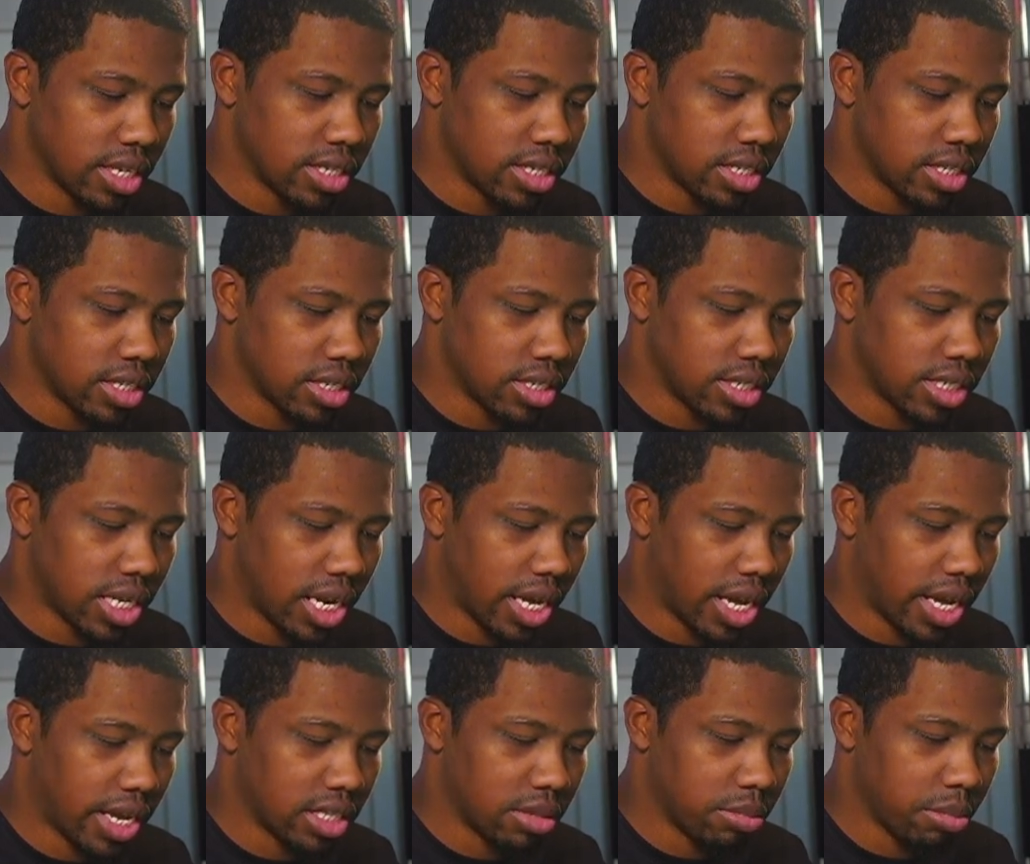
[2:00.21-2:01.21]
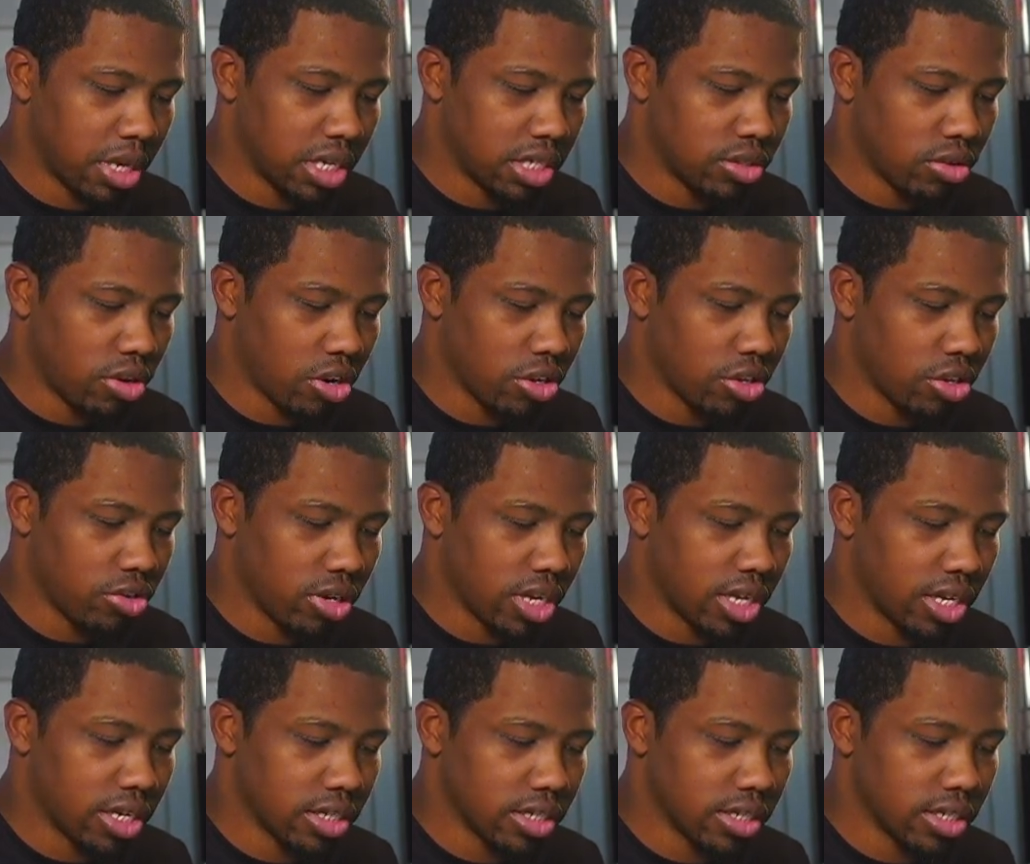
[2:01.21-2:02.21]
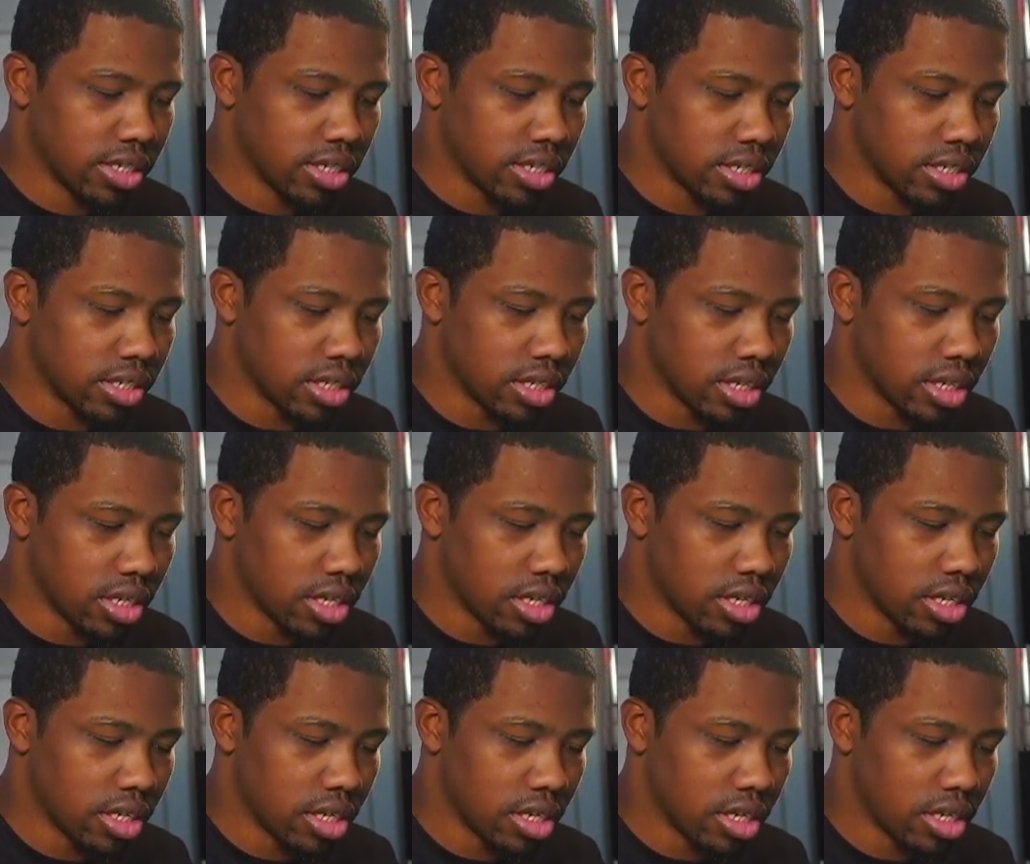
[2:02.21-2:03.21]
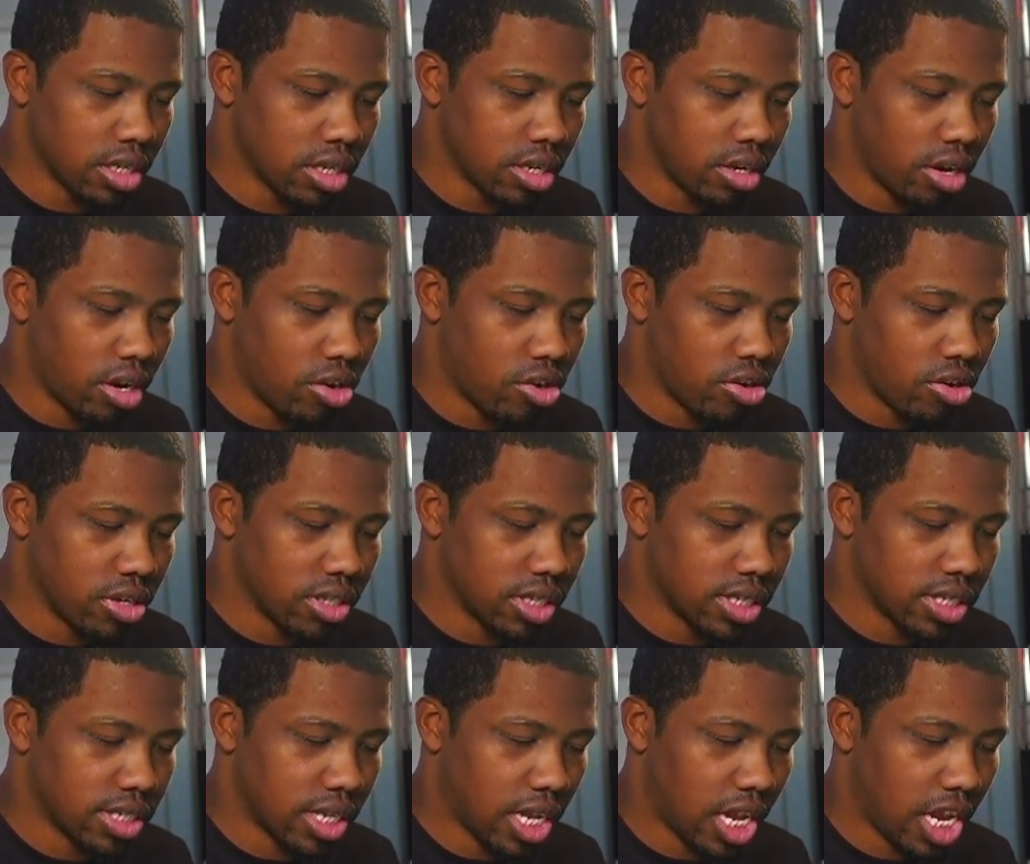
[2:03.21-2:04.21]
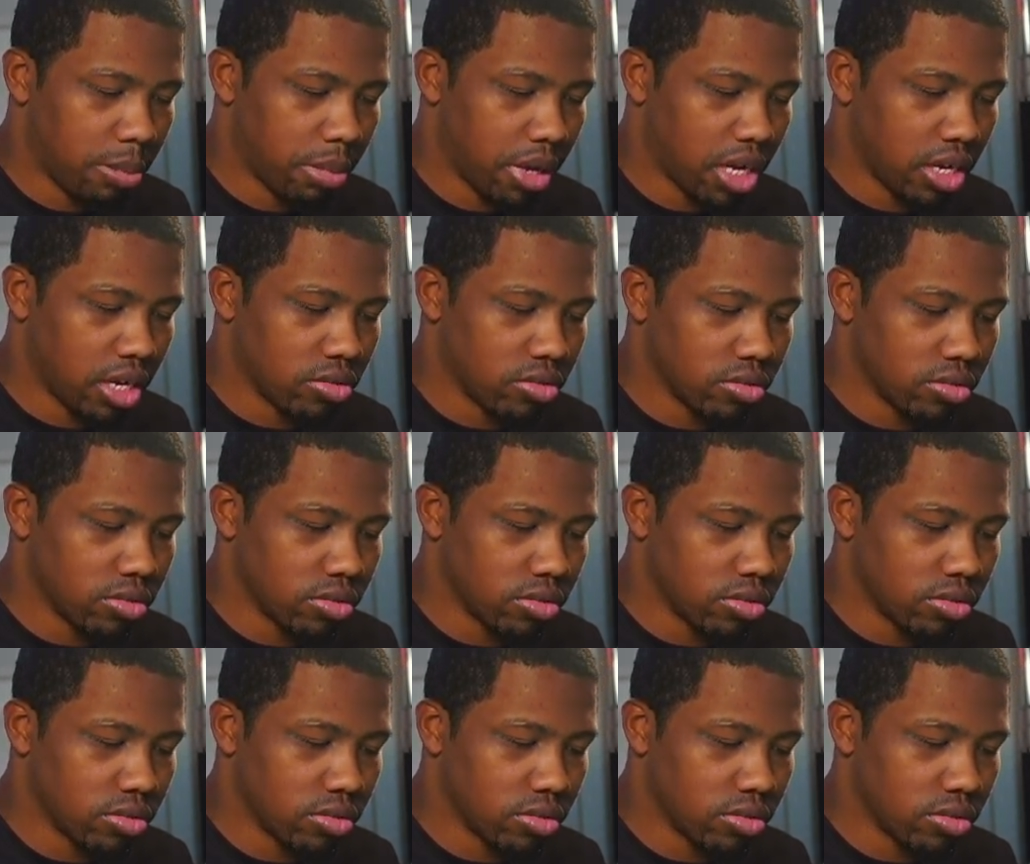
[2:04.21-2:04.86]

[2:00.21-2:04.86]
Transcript: slanted to make sure all your letters are on the same angle.